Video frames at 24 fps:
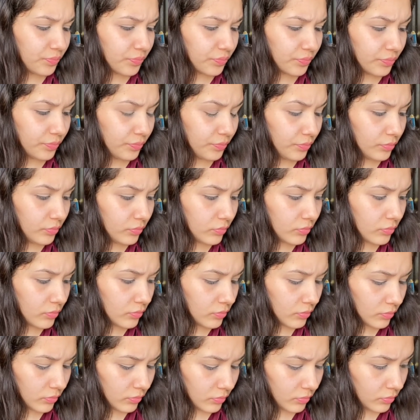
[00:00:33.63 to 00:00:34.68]

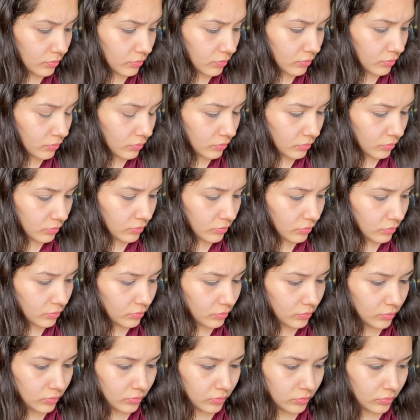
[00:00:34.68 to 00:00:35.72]

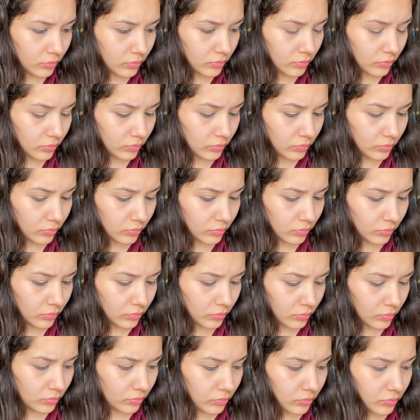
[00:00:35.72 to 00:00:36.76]

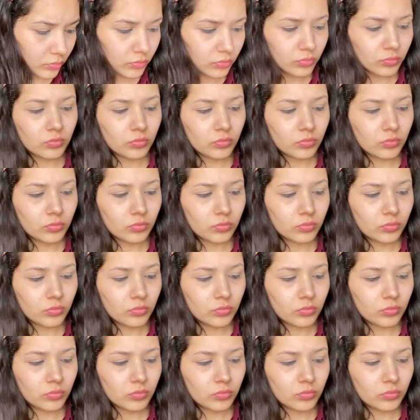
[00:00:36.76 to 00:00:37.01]
Nobody speaks.